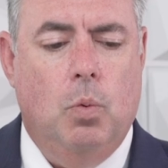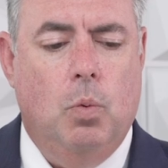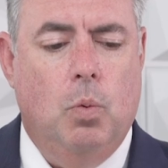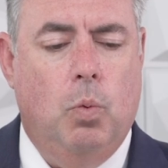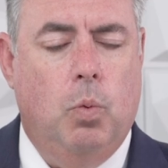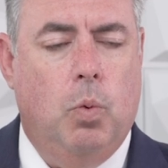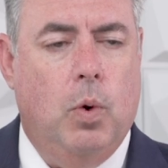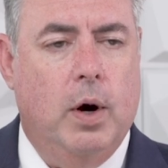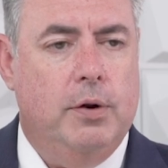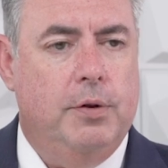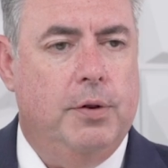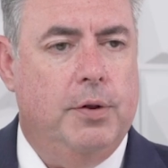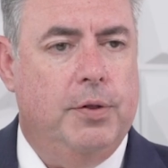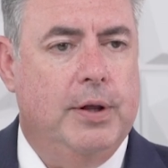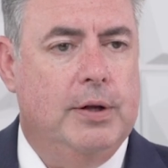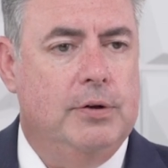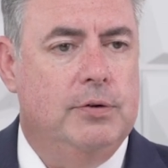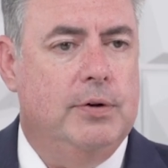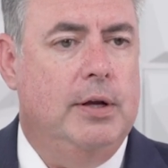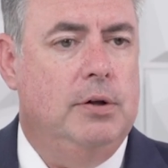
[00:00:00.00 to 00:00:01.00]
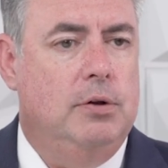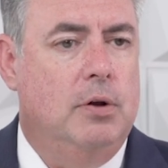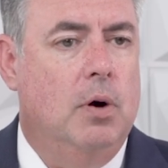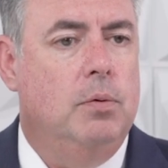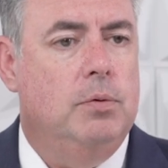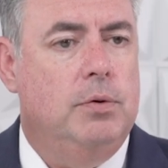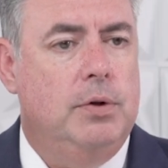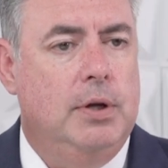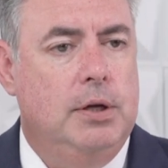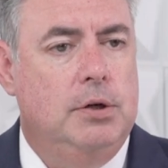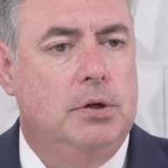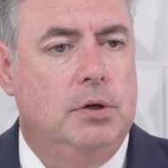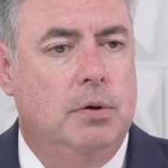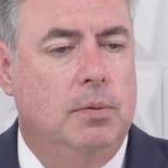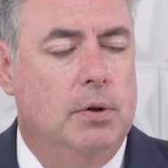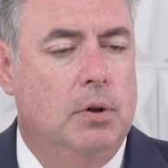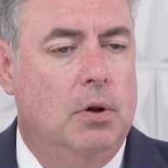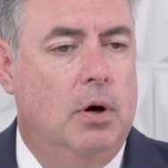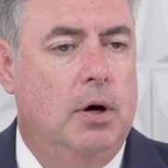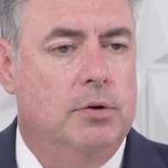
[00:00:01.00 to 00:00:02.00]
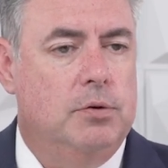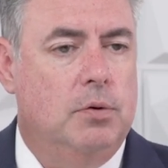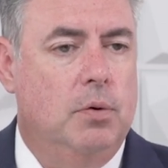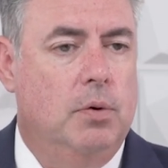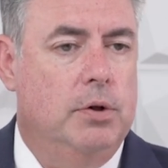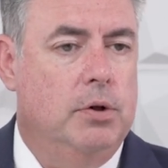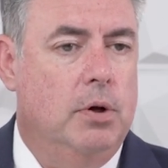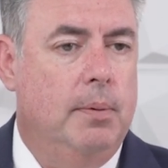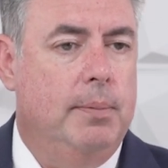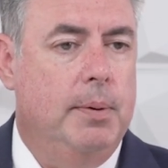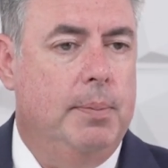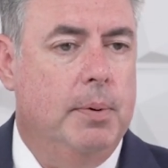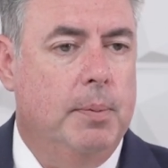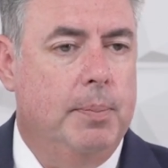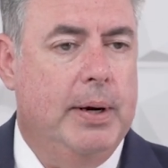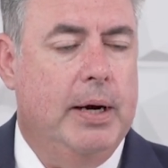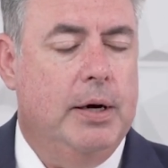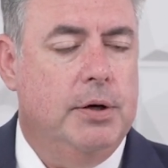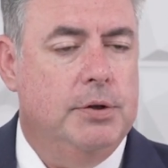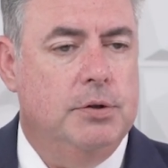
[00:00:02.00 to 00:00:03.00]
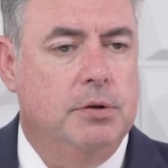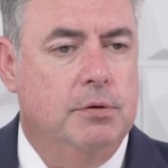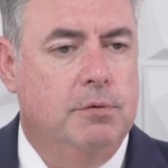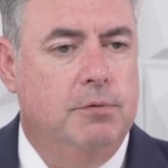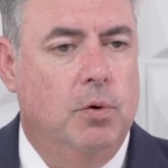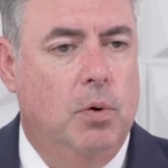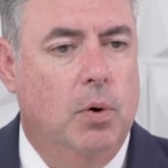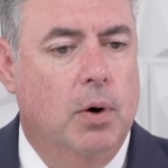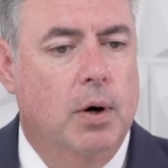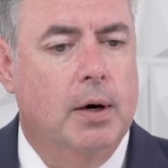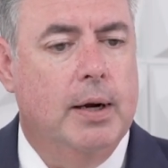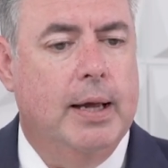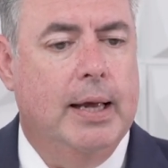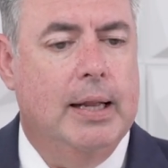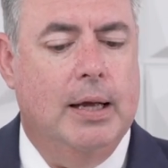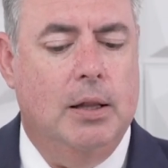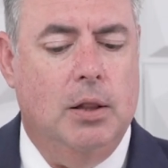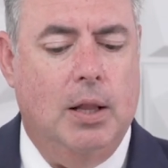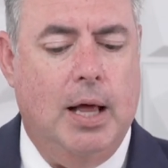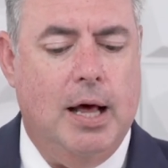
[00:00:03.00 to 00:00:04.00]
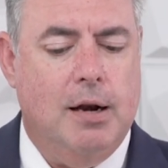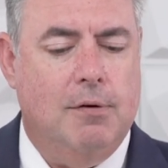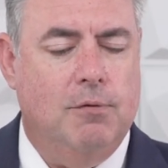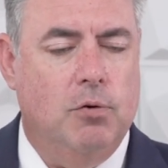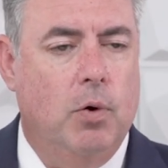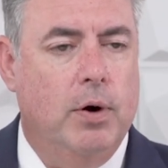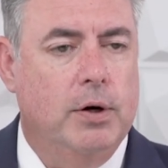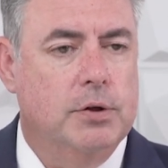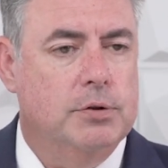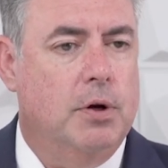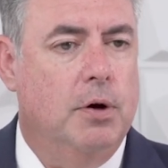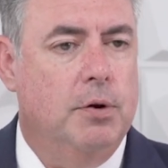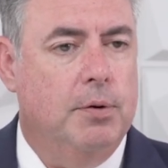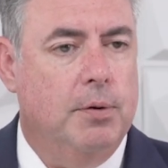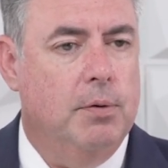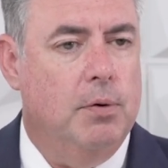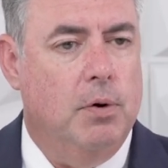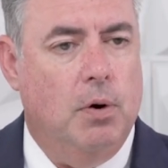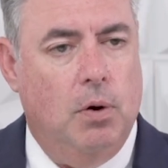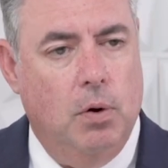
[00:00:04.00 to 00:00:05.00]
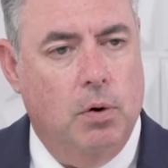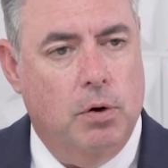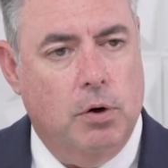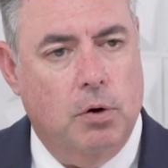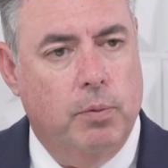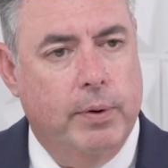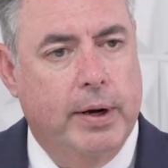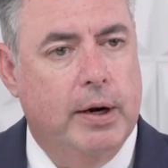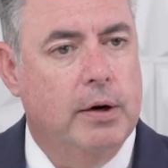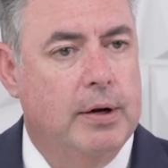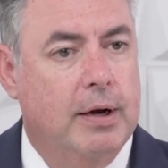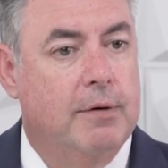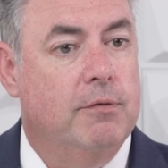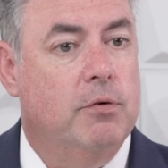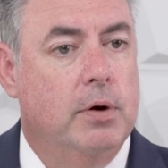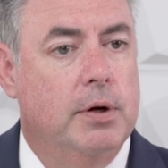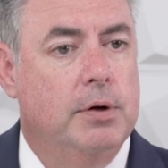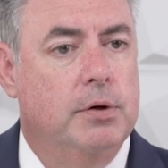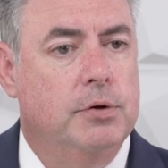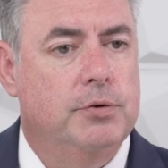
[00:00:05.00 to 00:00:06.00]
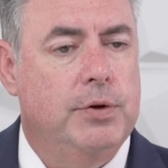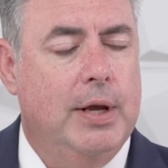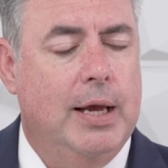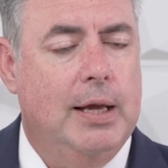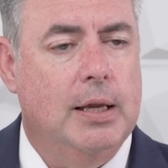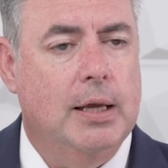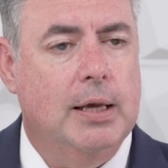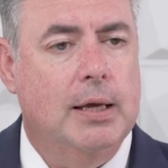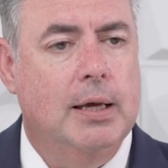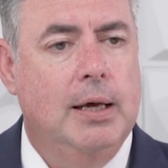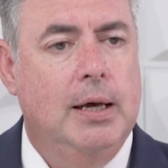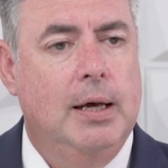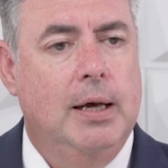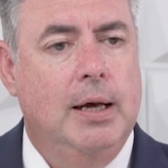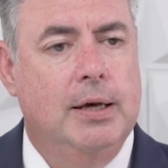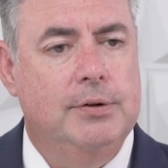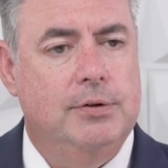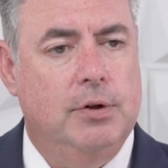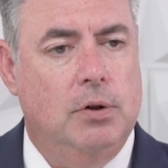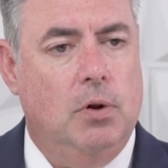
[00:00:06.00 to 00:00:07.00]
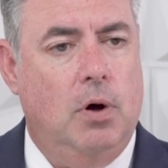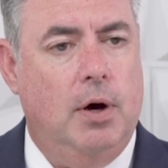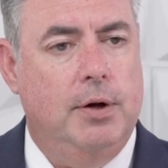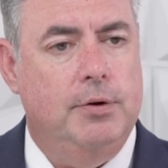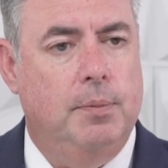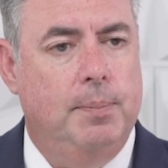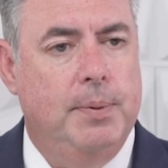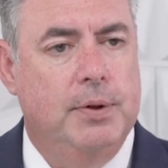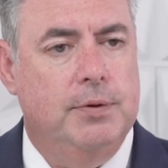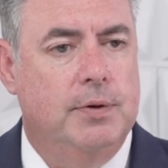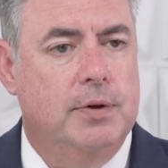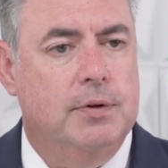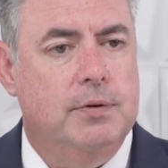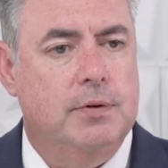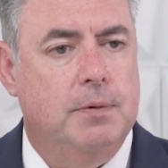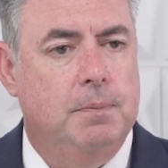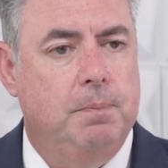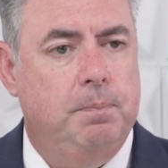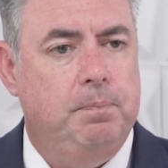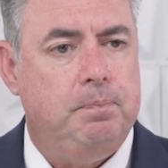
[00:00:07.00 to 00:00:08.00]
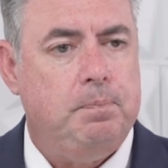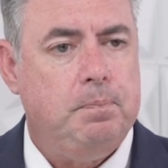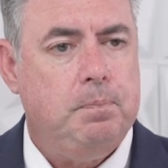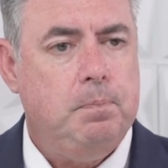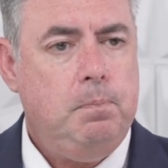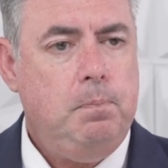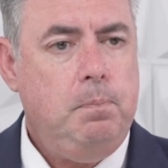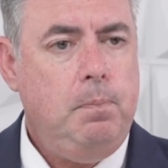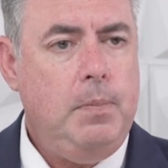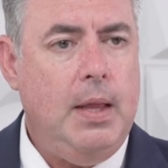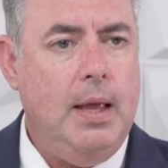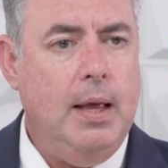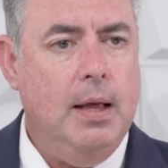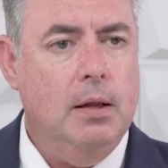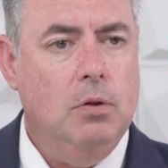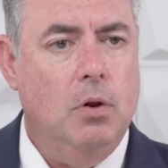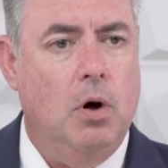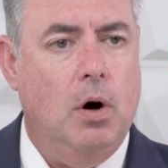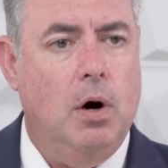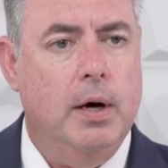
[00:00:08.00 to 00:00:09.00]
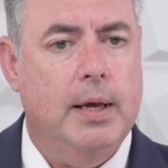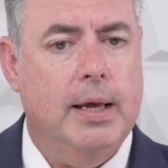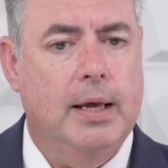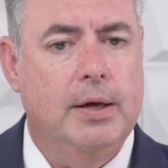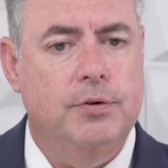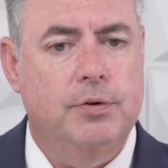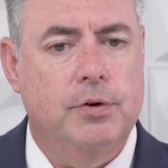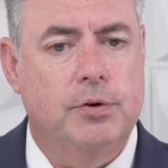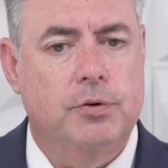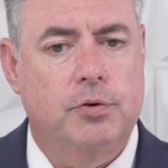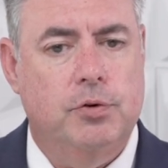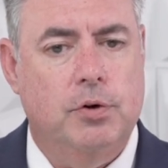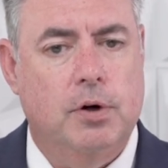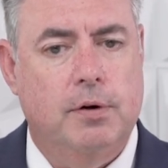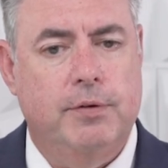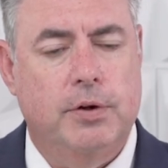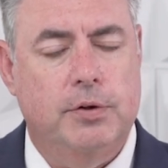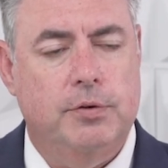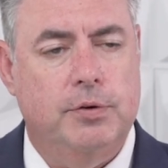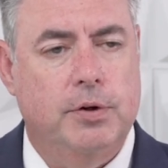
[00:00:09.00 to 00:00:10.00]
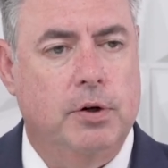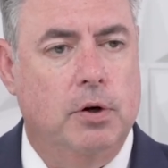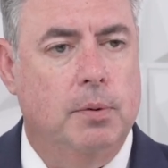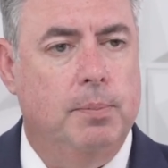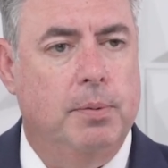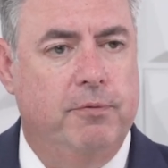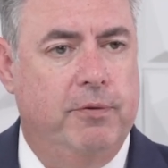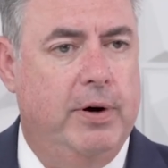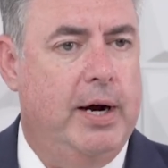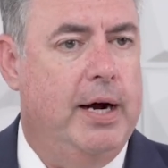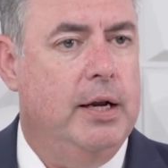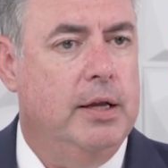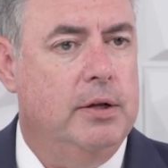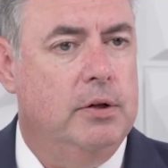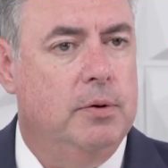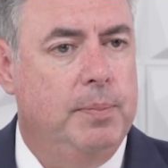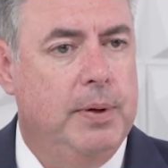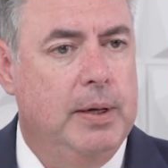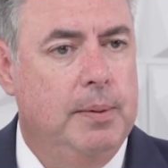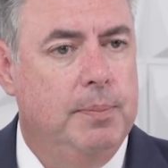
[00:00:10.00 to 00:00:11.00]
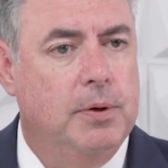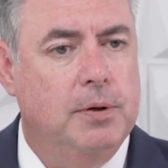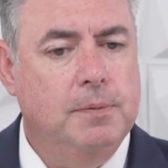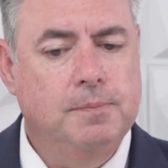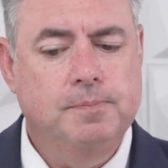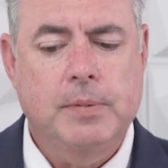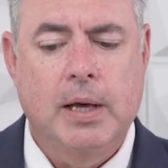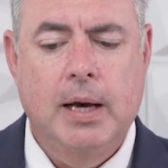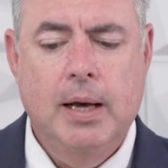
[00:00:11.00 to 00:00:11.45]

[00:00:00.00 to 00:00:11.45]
one of the things they don't teach you in law school and nobody prepares you for, and a lot of lawyers go through their whole career never understanding, is that law is a business. Law is a service that you're providing to people.